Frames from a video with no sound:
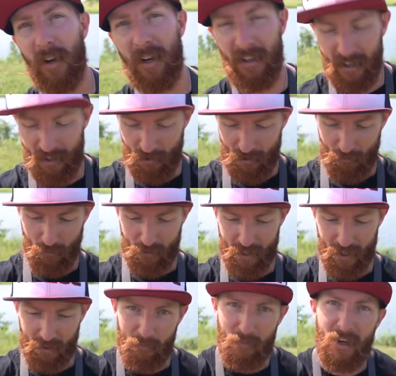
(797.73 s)
Wren. Yeah. We're
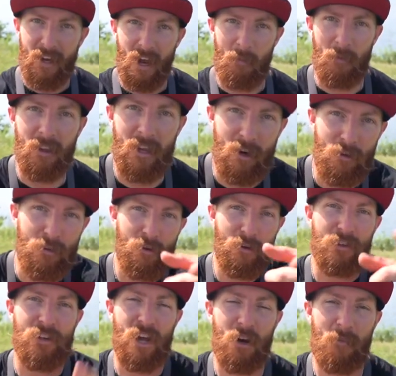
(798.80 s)
kicking butt. I'm gonna let her throw
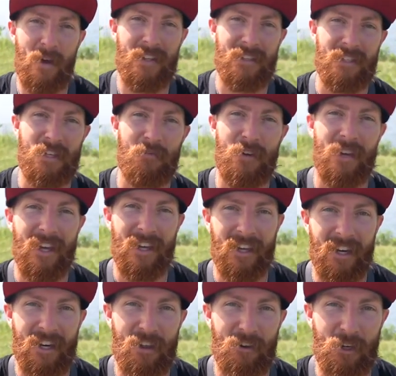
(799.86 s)
the chatterbait and see if we can't
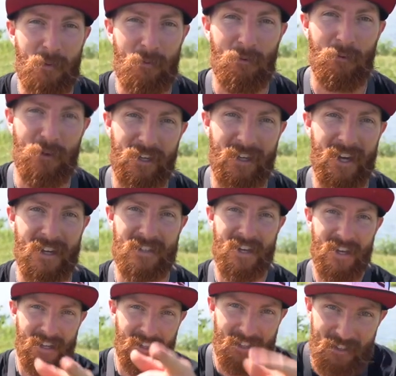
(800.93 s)
get another couple for you guys.
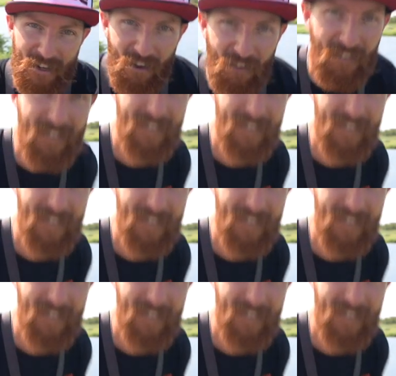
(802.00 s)
Let's go.